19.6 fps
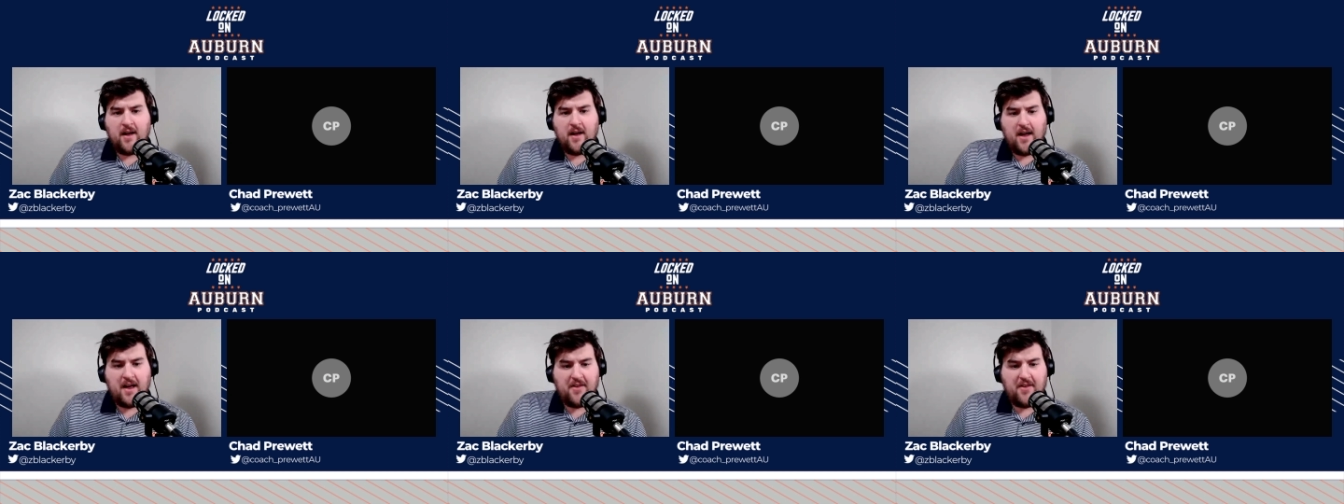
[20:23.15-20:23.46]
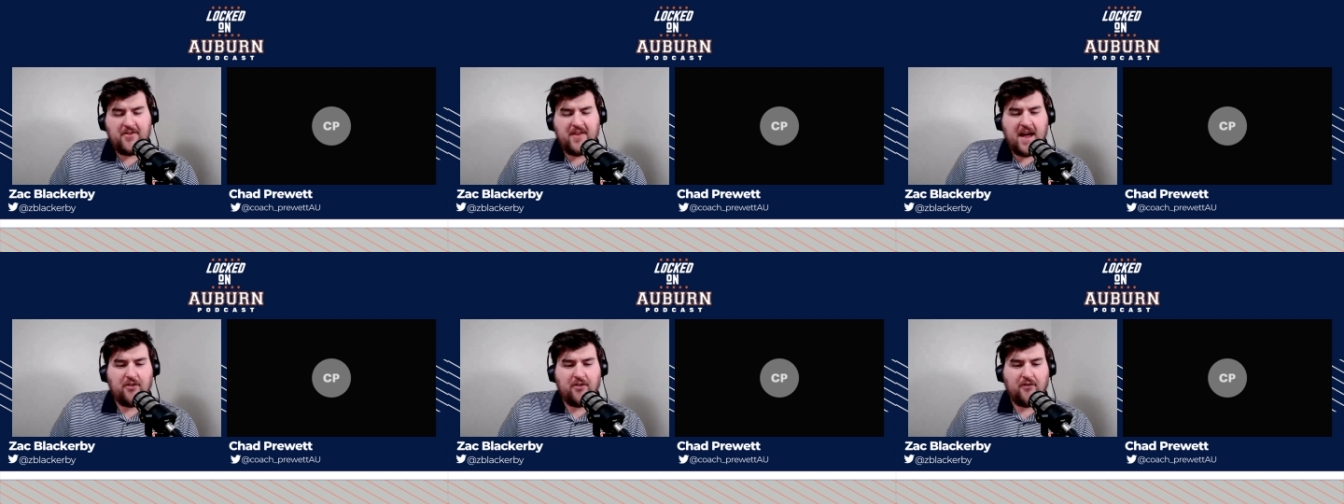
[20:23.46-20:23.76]

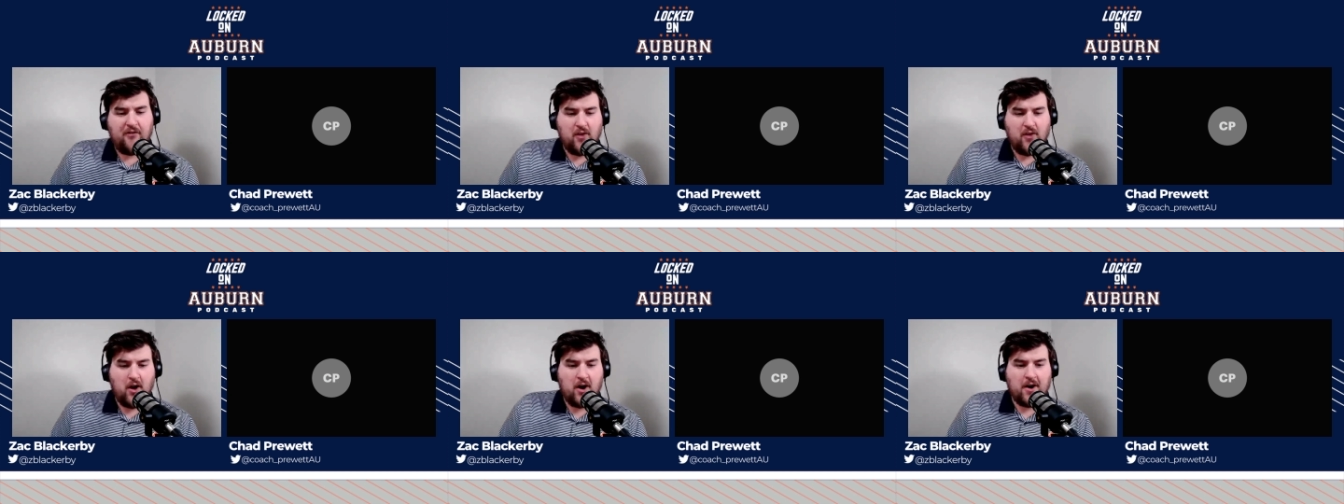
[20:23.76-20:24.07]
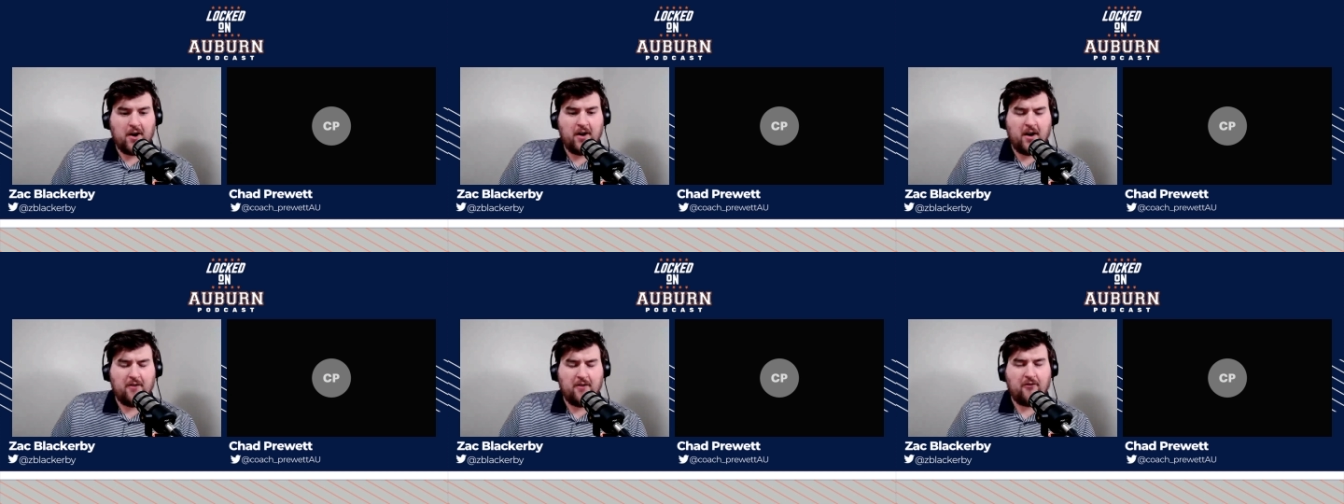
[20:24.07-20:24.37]
South
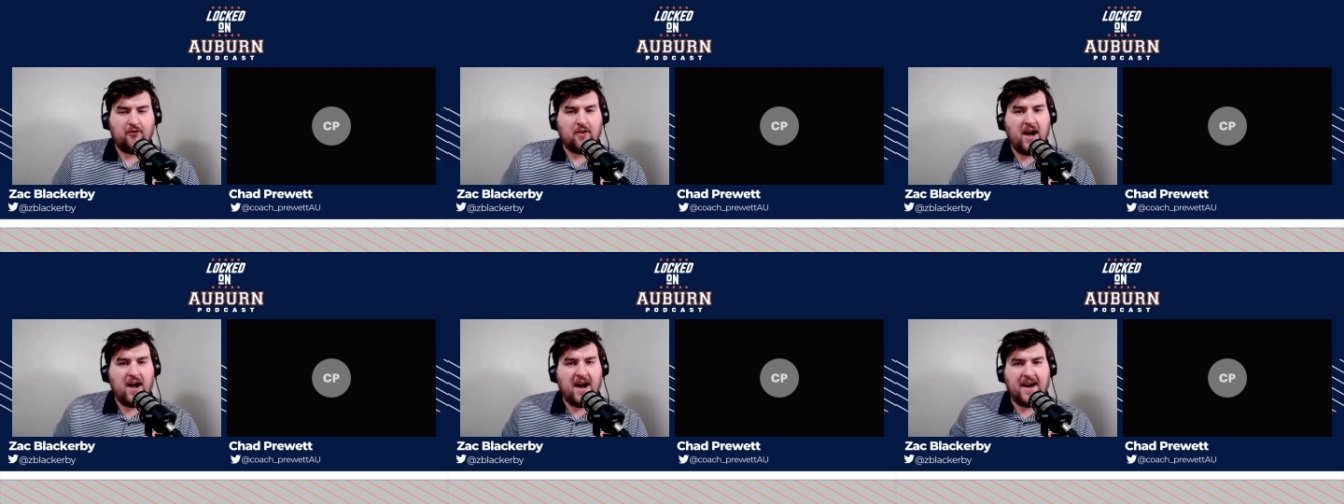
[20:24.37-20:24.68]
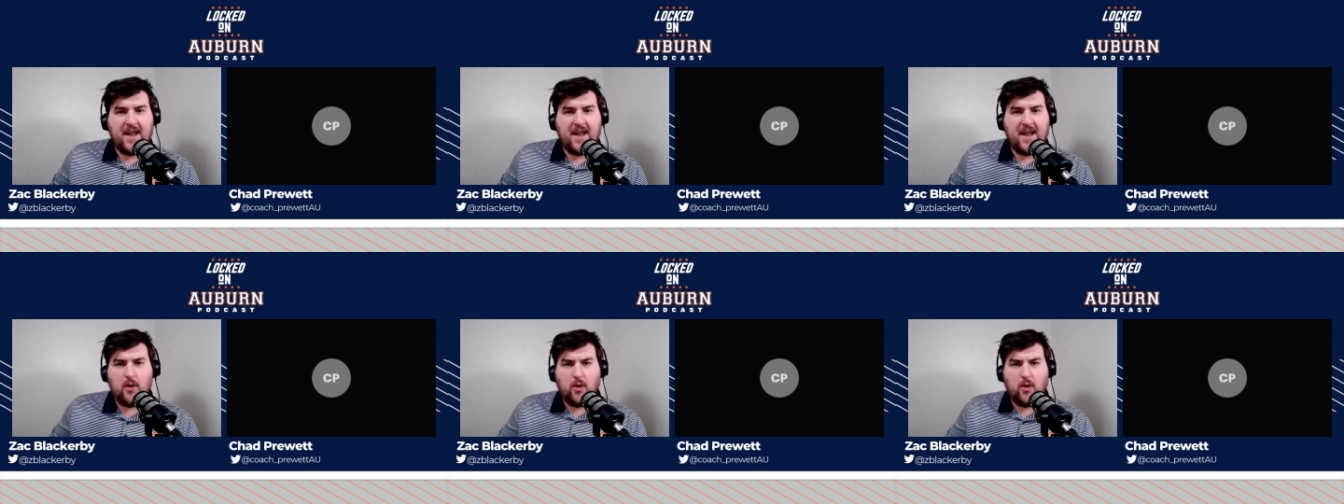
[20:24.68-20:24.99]
Florida on
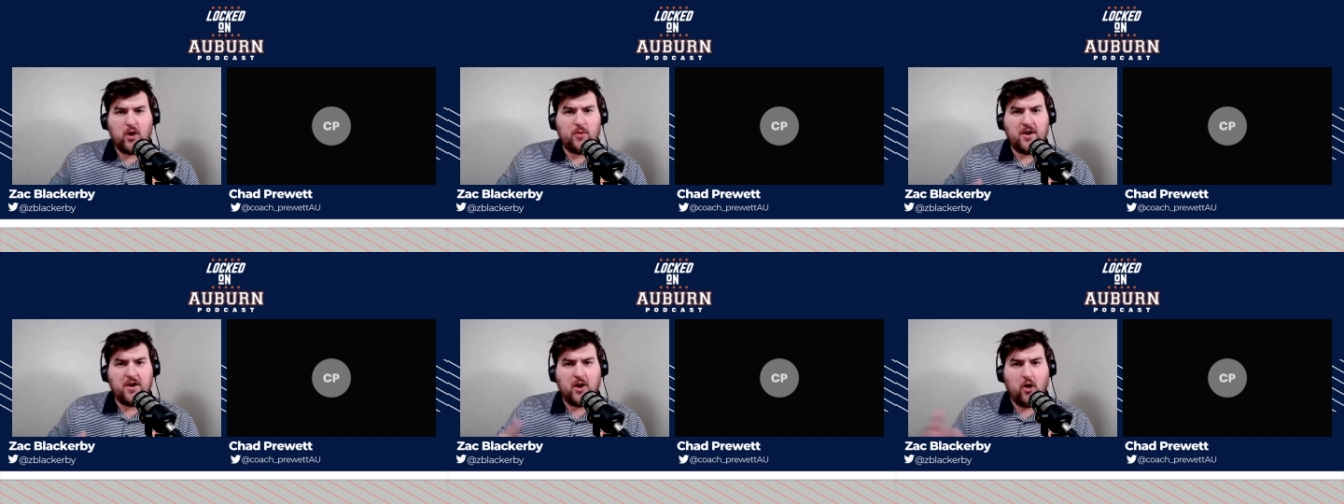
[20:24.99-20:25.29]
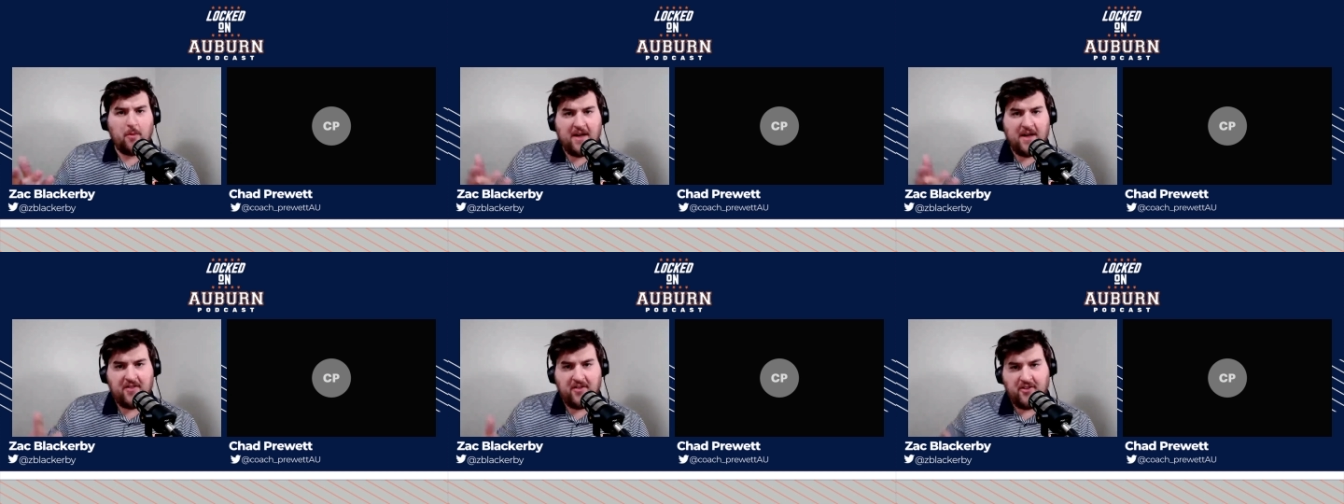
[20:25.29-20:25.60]
Friday. What do we know
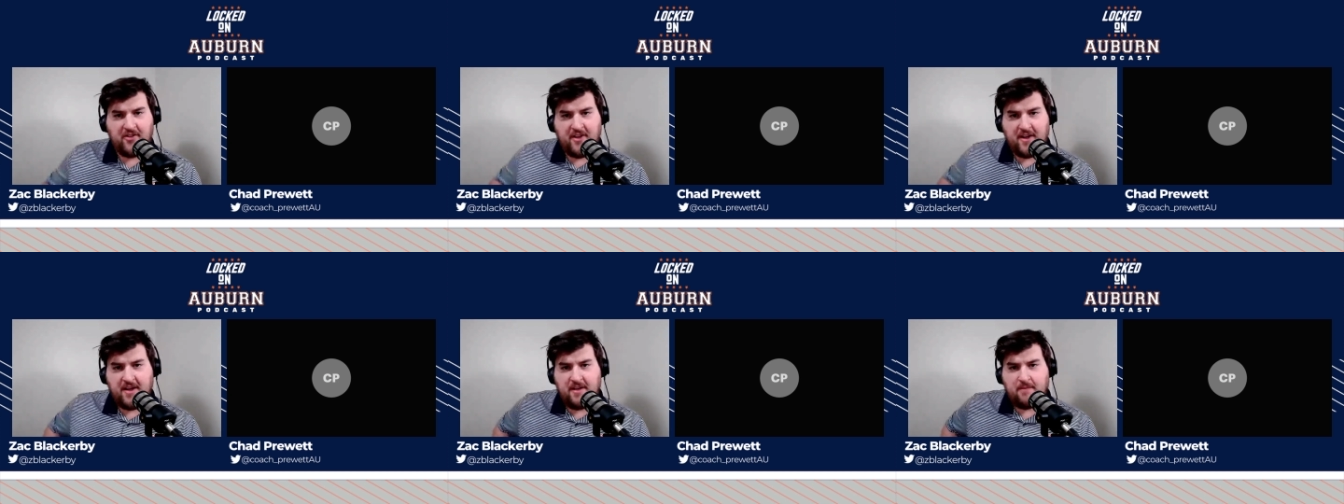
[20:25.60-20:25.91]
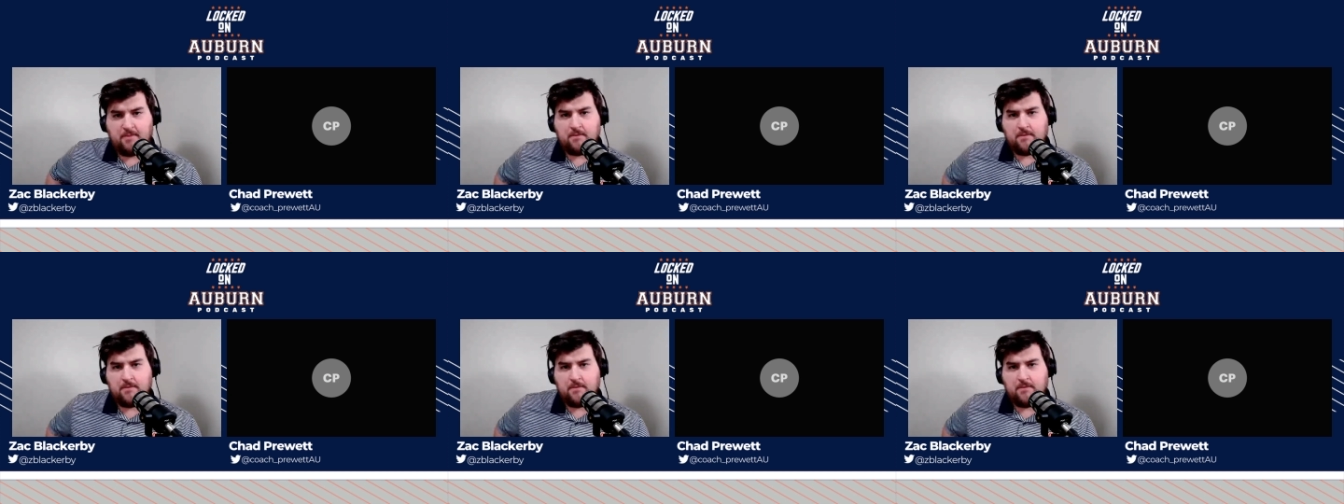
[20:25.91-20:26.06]
about this team?